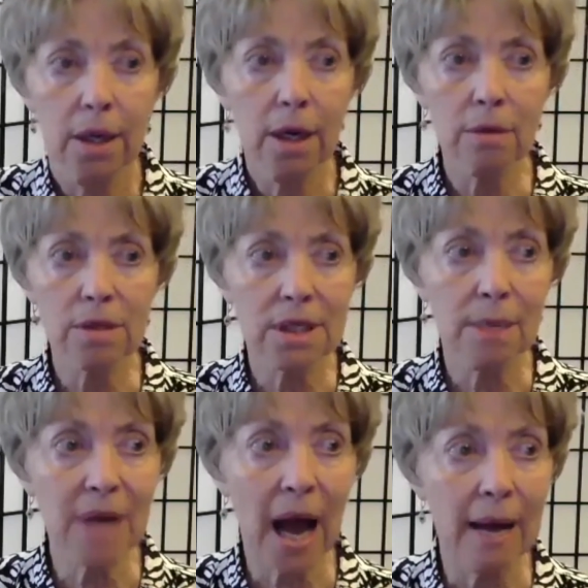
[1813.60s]
You know,
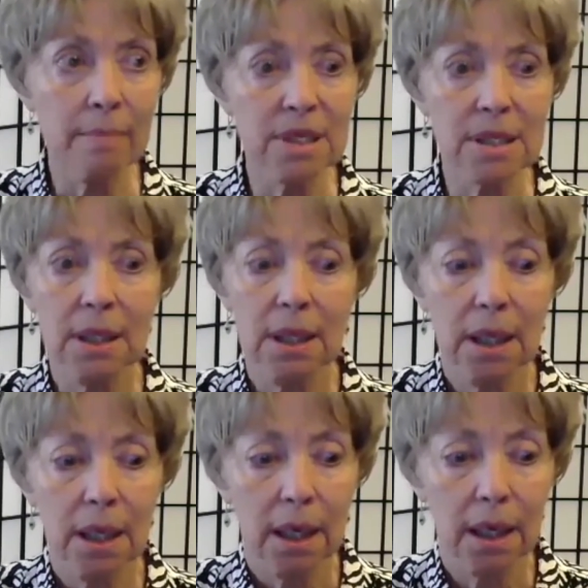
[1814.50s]
sometimes
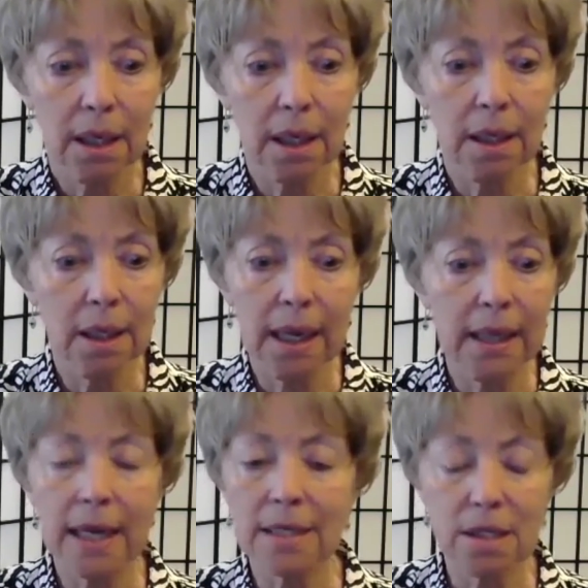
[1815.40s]

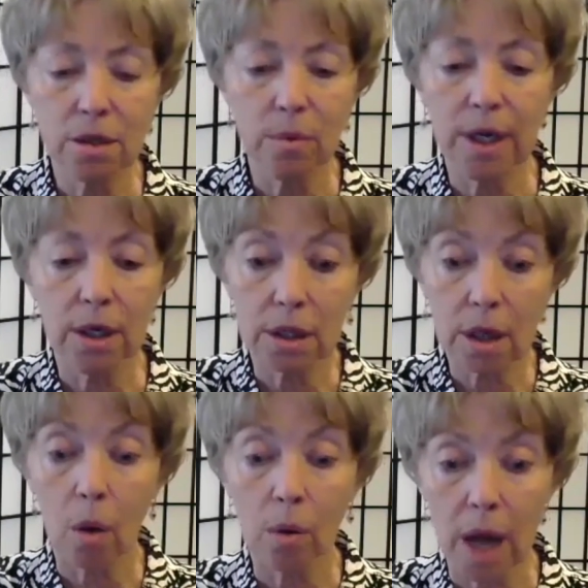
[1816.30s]
it doesn't do any good
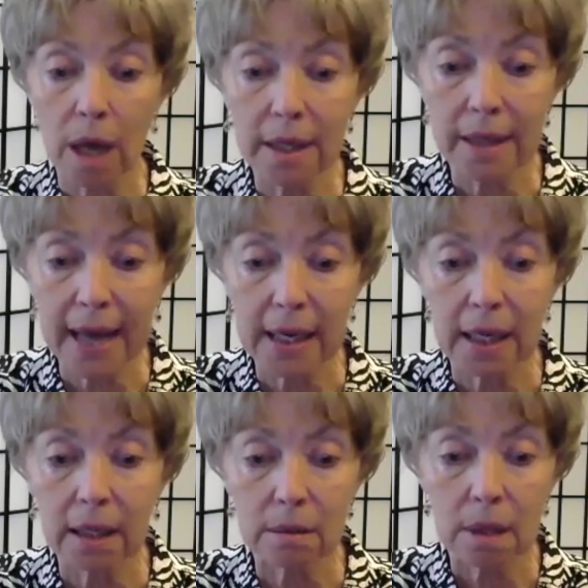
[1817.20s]
to hold on to that
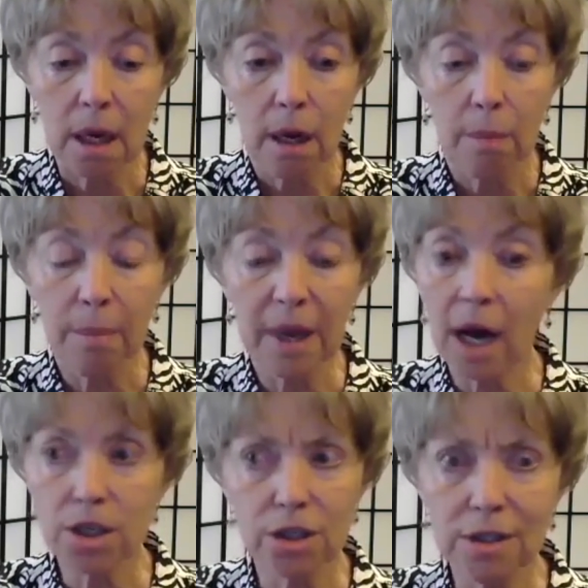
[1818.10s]
guilt
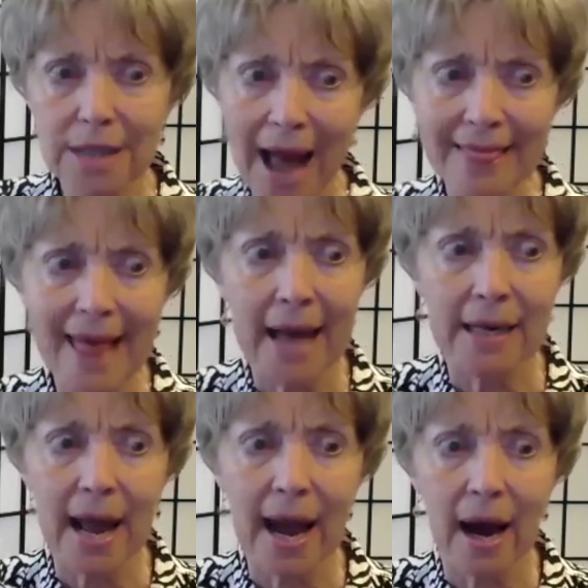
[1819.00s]
because you're not
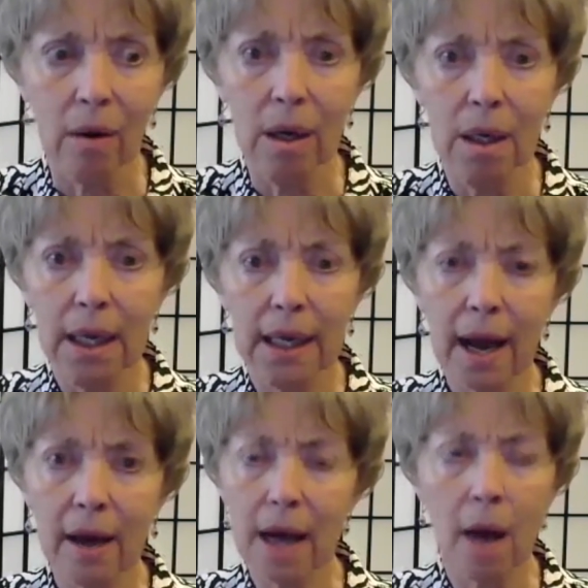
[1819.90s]
that now.
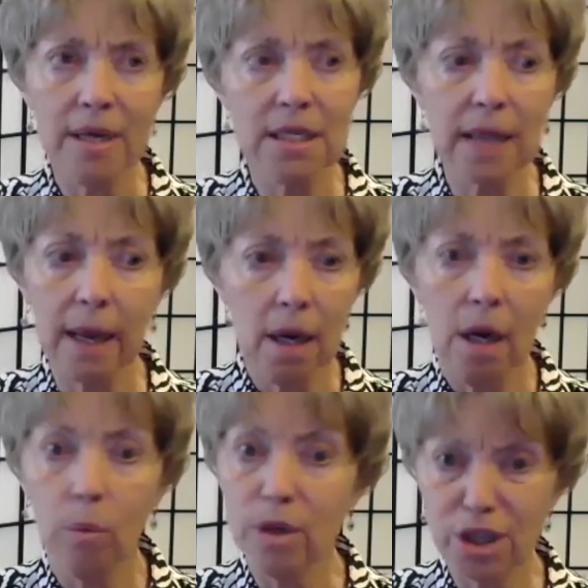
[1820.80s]
And I always say,
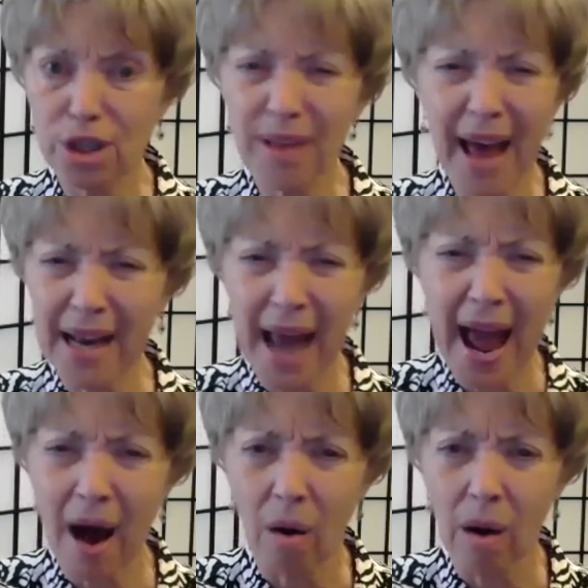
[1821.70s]
Would you do that
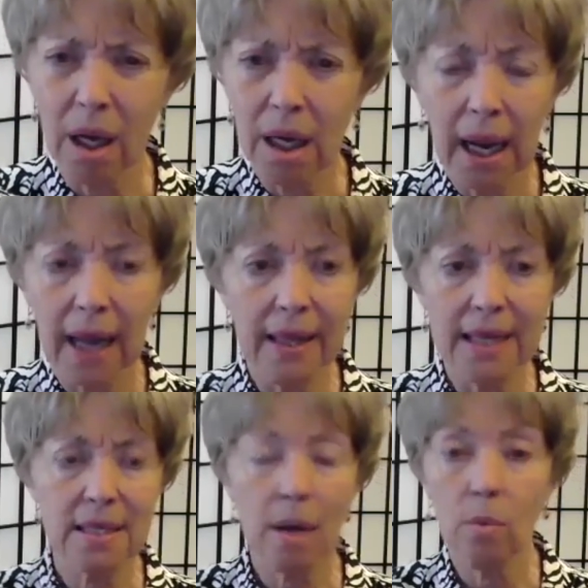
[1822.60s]
now? And
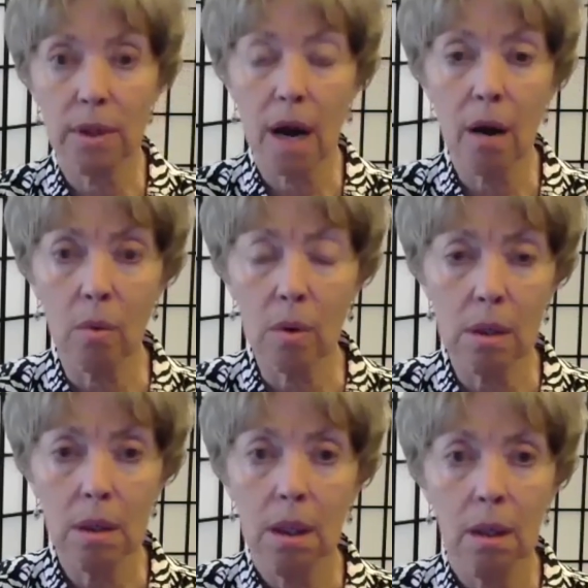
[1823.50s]
they say, Well, no.
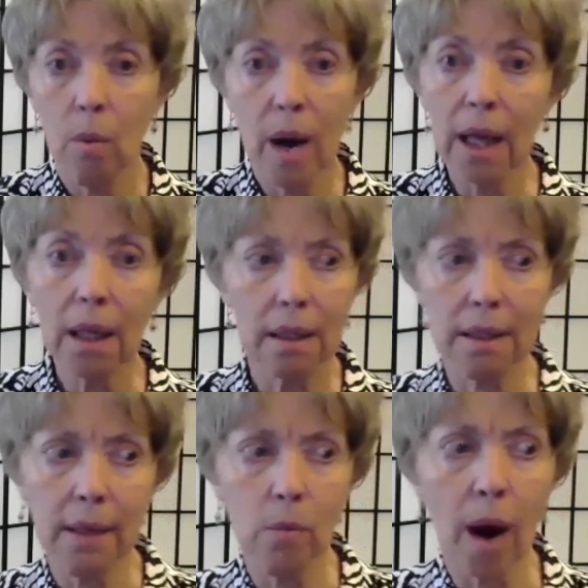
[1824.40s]
Well,
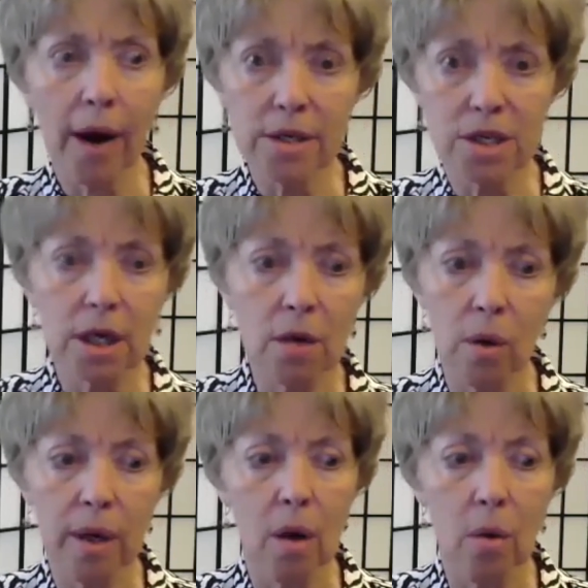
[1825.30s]
then why are you still
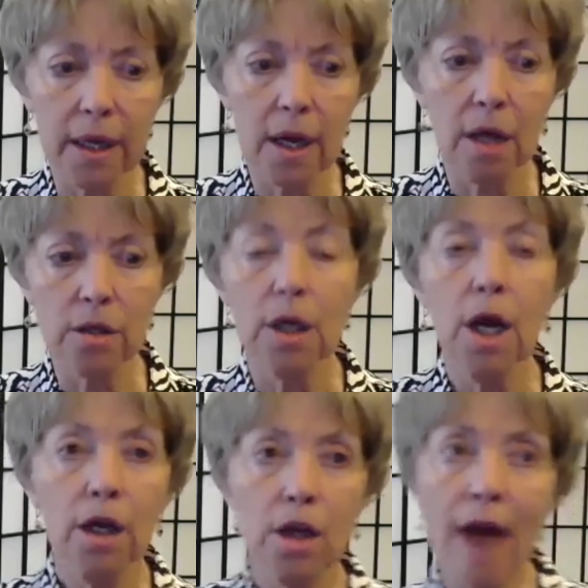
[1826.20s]
holding on to
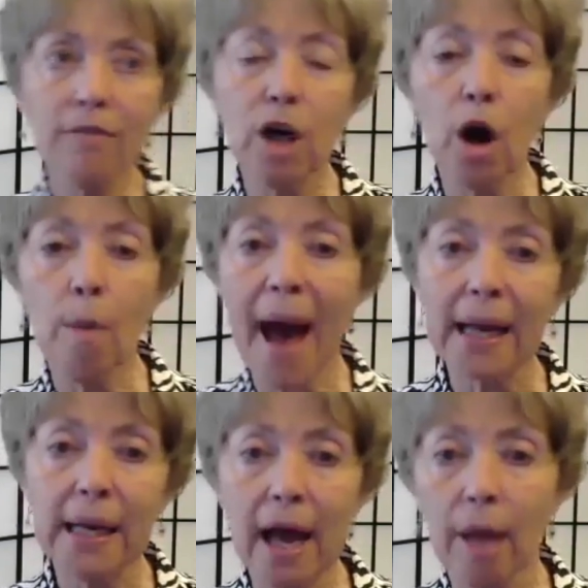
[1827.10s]
it? You have to go
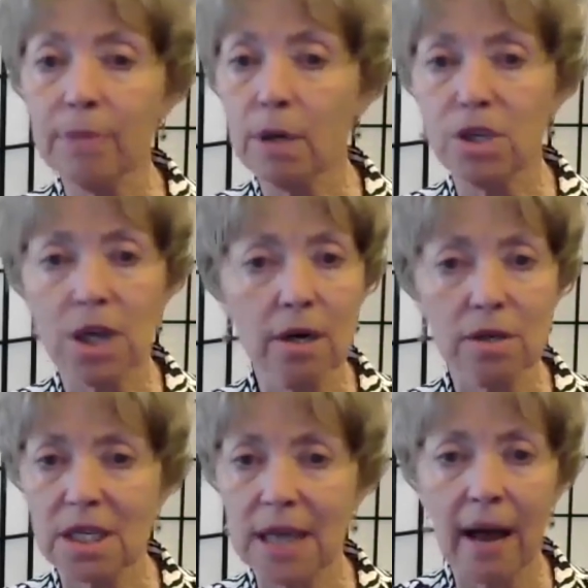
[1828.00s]
back and help those
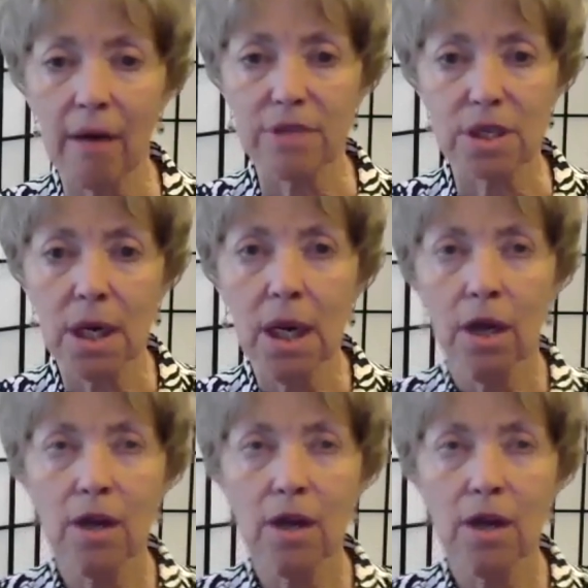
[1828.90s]
younger selves.